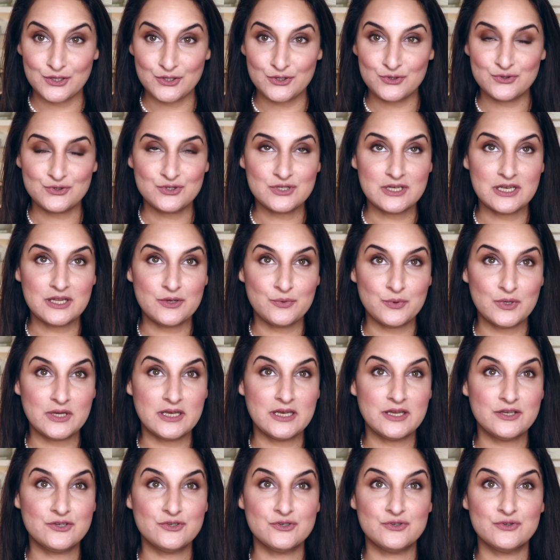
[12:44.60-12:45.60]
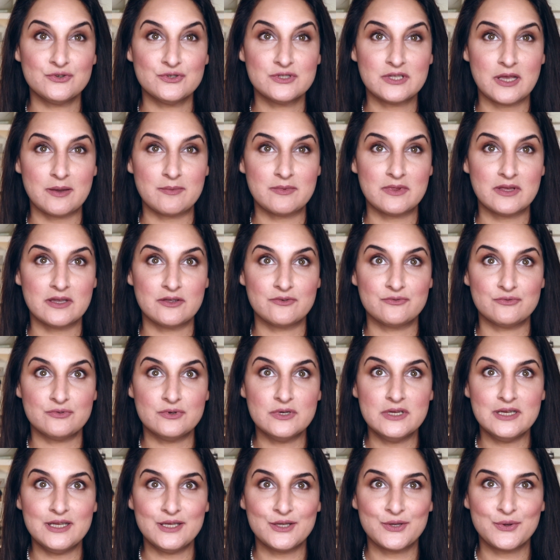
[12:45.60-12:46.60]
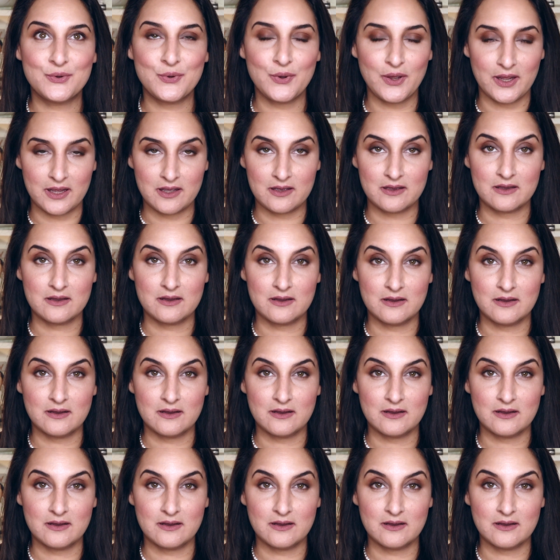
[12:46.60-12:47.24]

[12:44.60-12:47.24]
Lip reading: usually we need to do something really quick,